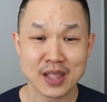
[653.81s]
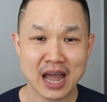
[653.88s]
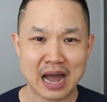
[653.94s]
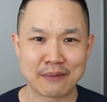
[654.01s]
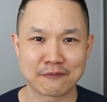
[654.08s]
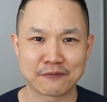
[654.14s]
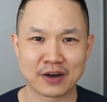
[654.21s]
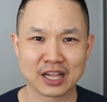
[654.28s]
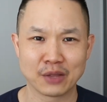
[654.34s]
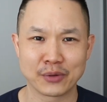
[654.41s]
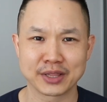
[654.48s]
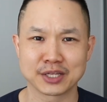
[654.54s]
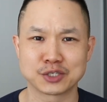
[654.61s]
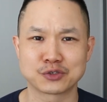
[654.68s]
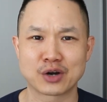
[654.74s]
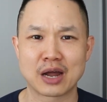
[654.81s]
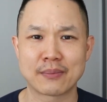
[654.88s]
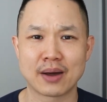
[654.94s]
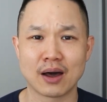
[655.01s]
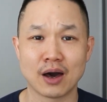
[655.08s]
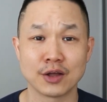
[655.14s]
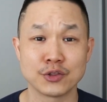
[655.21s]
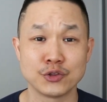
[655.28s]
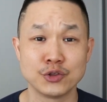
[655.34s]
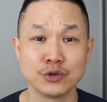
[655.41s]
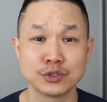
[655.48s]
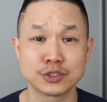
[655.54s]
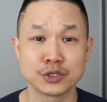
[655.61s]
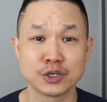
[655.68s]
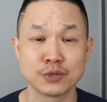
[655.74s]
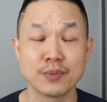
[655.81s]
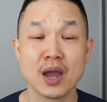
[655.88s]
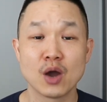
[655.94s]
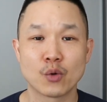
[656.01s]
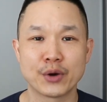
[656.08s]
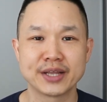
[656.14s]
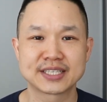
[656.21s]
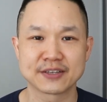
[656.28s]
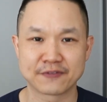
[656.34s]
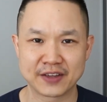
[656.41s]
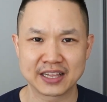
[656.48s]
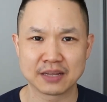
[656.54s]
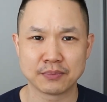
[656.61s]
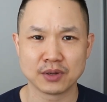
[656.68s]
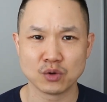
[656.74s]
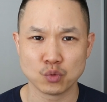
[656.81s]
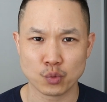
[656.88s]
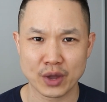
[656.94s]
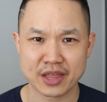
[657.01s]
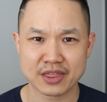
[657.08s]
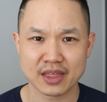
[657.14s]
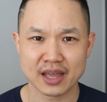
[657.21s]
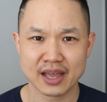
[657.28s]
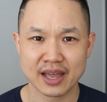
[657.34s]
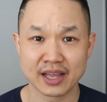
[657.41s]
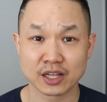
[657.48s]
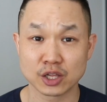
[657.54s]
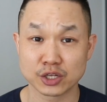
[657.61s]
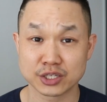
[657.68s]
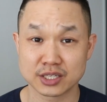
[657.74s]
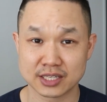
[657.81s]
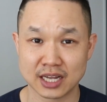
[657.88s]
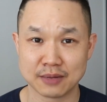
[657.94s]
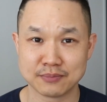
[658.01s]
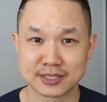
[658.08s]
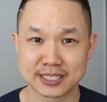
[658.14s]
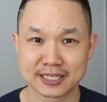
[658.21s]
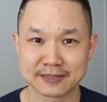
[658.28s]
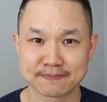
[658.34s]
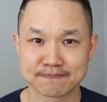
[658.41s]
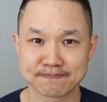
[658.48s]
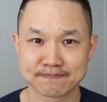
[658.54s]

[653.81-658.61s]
I'm following the drama on YouTube, where it's available with English subs.